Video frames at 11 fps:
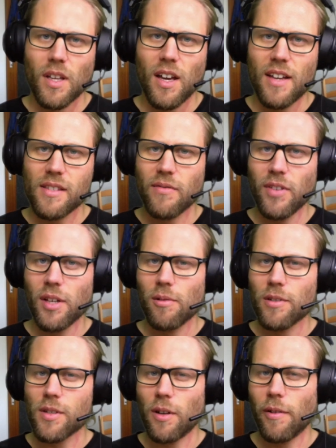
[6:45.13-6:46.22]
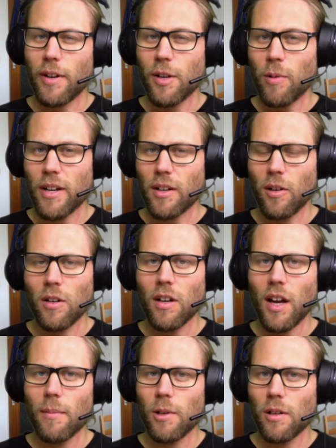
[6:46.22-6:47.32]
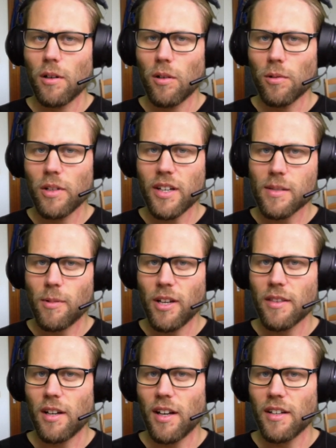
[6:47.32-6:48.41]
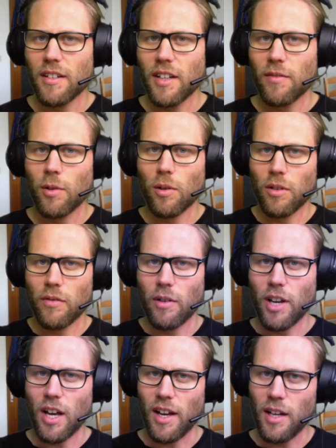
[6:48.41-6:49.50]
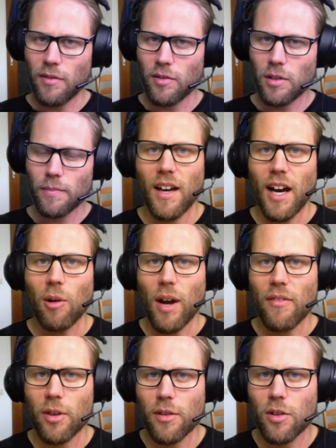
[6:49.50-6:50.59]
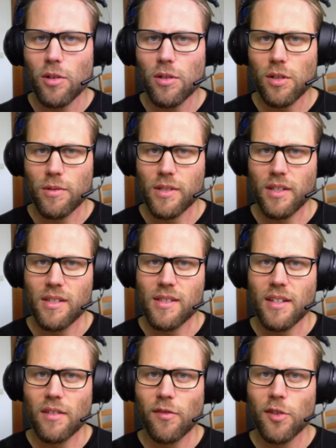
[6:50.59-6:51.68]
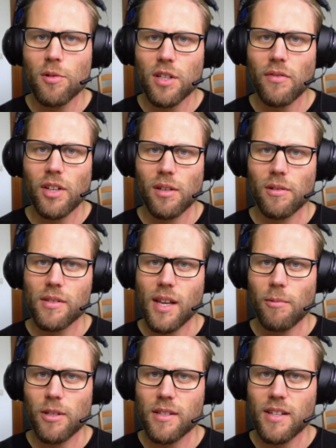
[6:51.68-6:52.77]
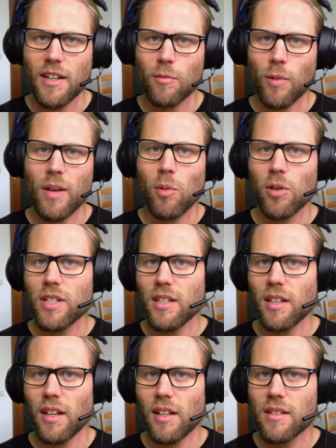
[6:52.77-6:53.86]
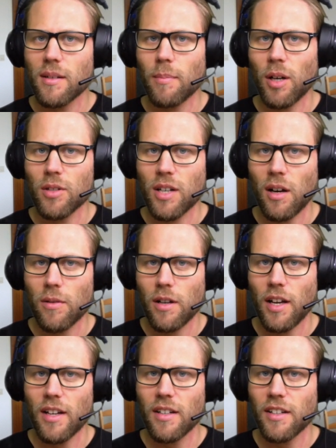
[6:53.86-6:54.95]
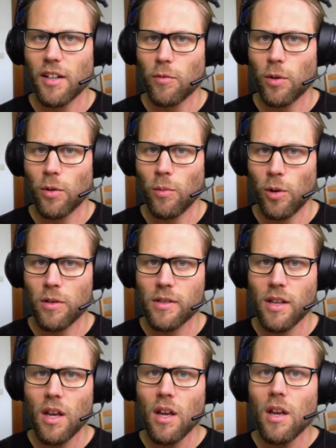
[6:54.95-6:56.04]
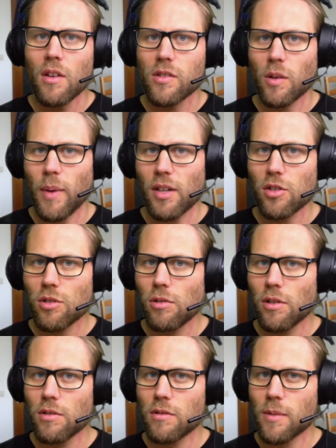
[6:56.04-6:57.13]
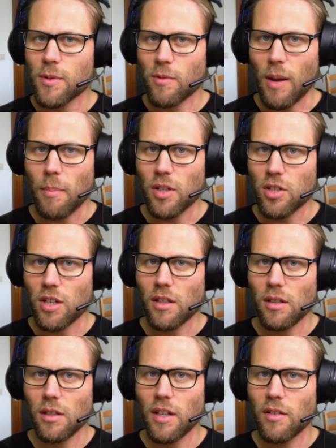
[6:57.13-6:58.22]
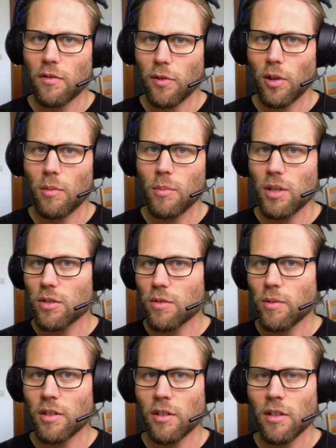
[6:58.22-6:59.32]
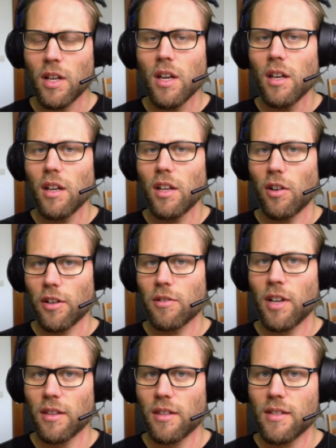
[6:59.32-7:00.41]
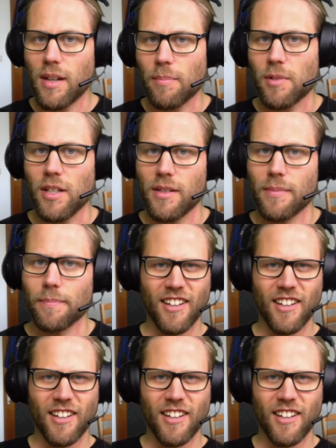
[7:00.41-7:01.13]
As the video is already quite long, I will only explain the Lightning Network on a very high level. However, the good news is that in future videos I will state way more details about how the Lightning Network works, so make sure to subscribe my channel and follow me on Twitter in order to get these updates.